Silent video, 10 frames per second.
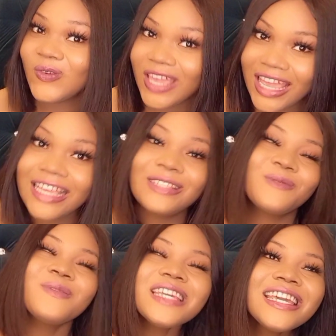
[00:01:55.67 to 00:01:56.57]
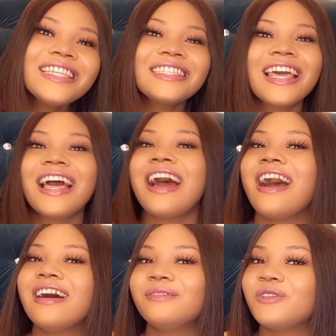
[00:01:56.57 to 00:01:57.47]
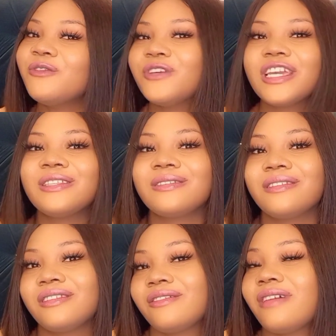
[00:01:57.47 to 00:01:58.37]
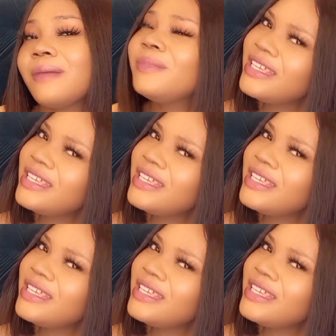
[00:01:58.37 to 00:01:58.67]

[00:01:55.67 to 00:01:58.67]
Okay, so please um, don't forget to subscribe.